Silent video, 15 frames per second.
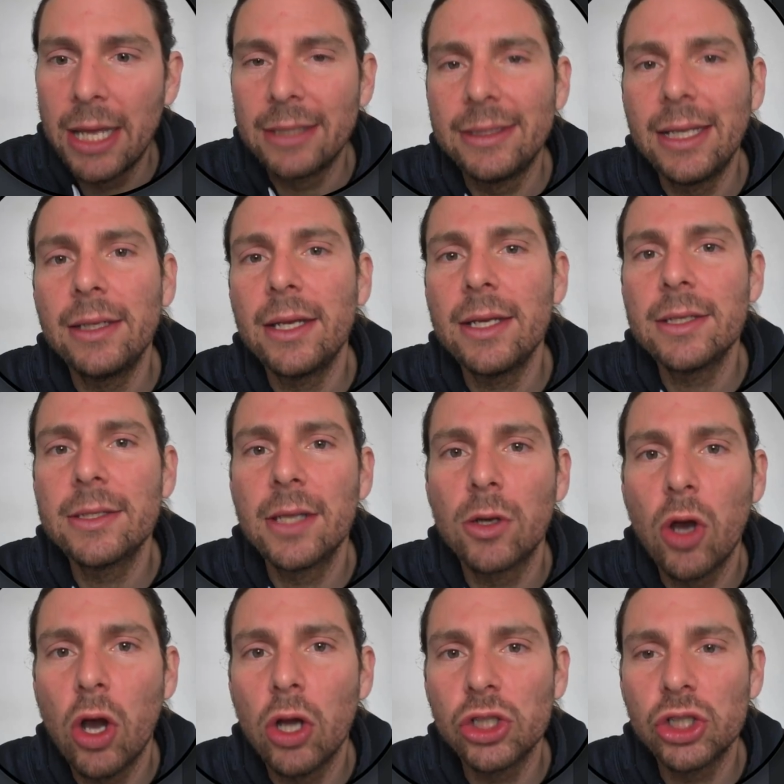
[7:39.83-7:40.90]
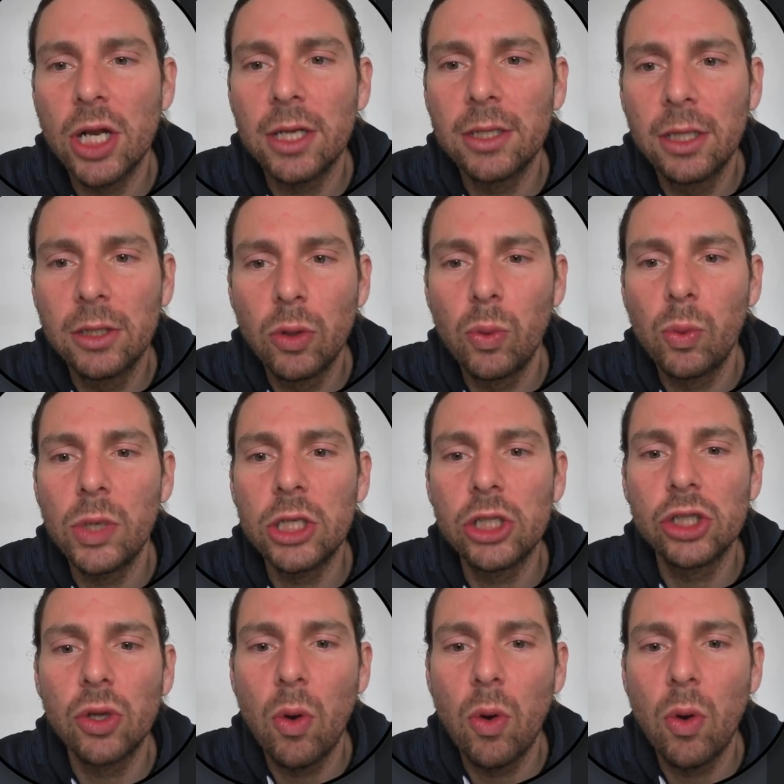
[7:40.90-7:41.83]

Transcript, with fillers: That is the contract to which